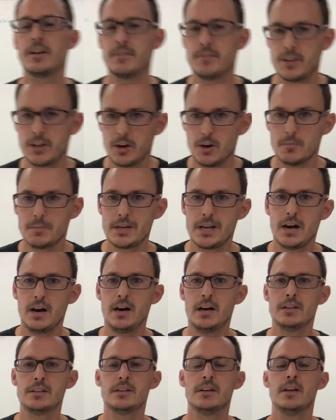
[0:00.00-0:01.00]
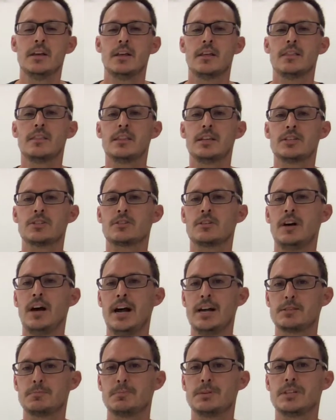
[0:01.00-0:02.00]
if you go beyond this
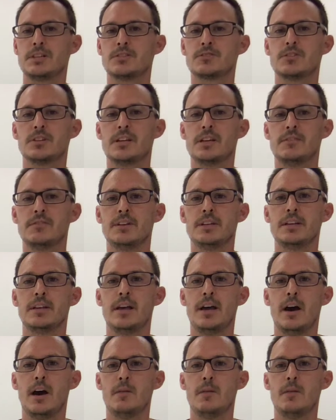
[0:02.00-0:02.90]
class, potentially even,